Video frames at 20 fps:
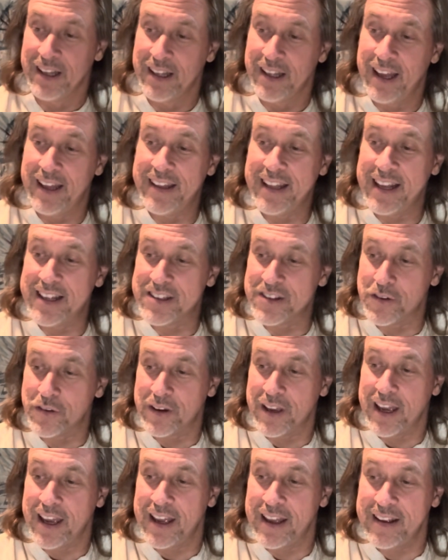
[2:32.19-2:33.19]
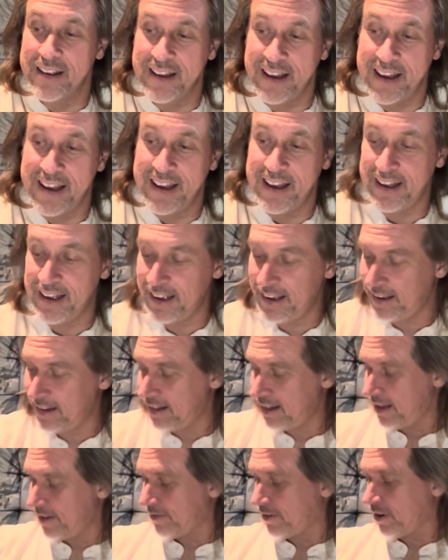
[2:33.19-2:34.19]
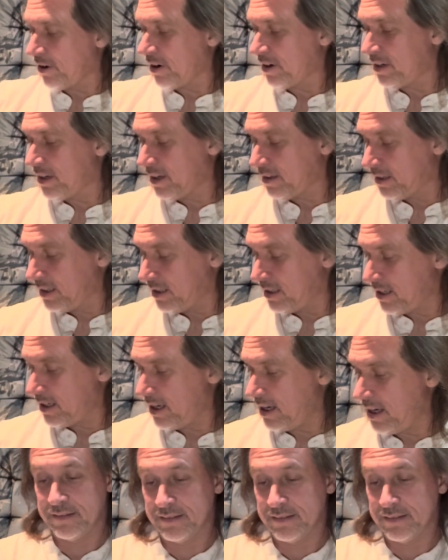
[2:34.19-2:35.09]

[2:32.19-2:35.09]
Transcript: and that's okay. I love Kirk Douglas.